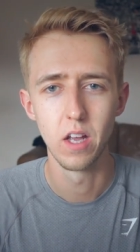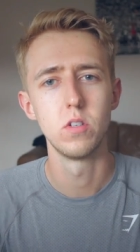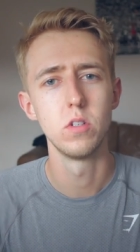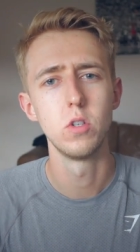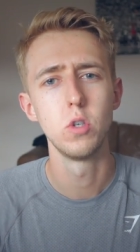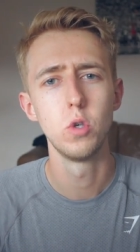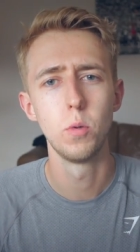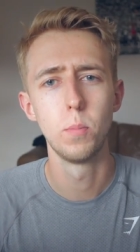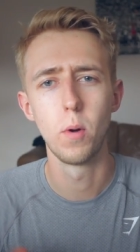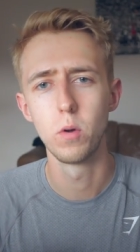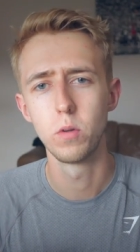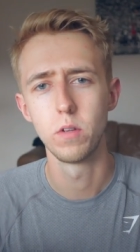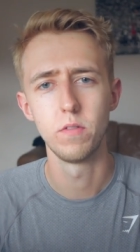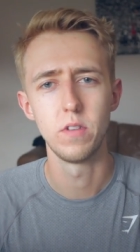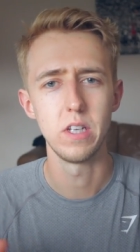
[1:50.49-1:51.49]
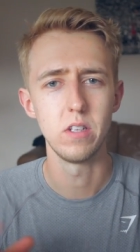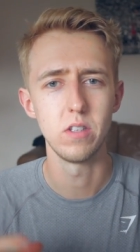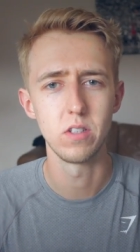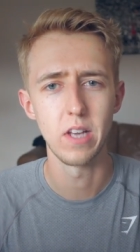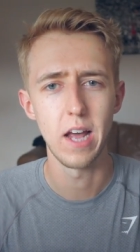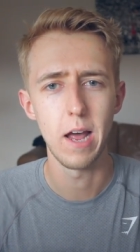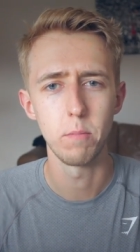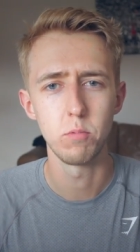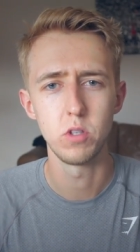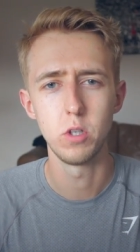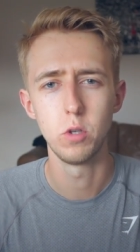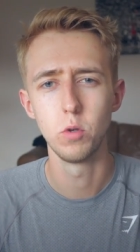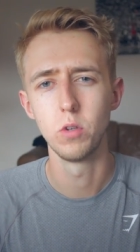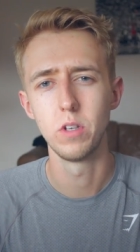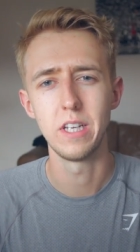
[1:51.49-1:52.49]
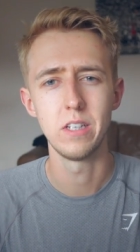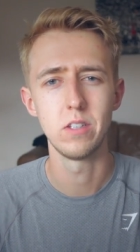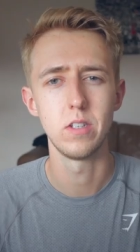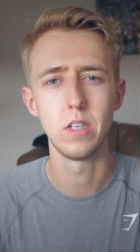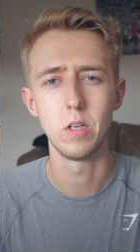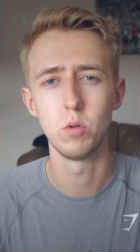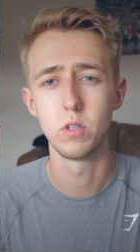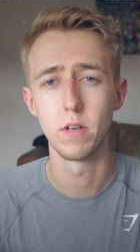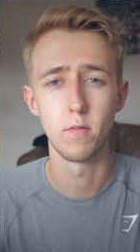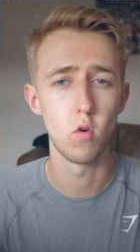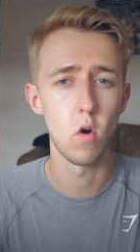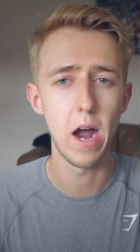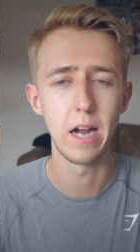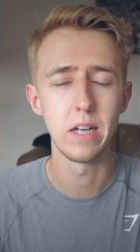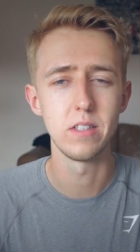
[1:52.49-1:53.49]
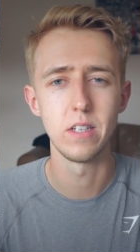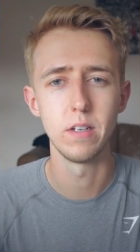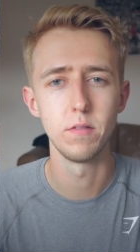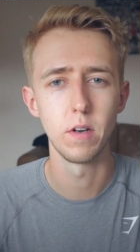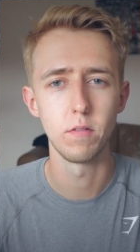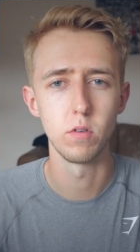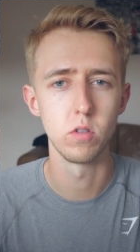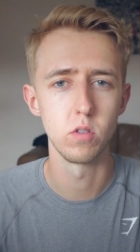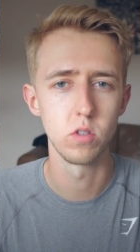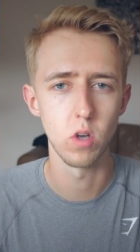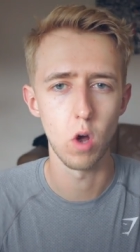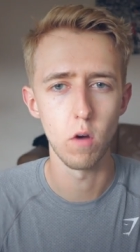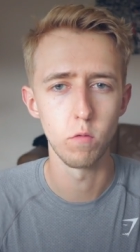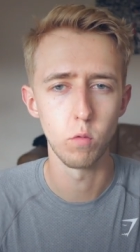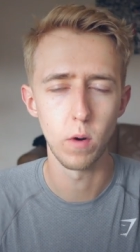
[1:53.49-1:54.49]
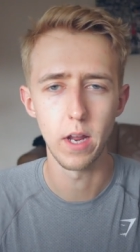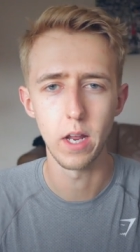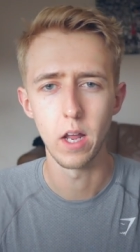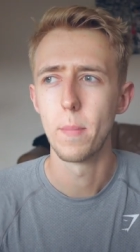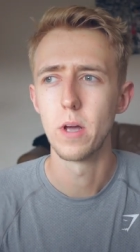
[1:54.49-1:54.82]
To do both of these steps, you'll need to use a variety of different software,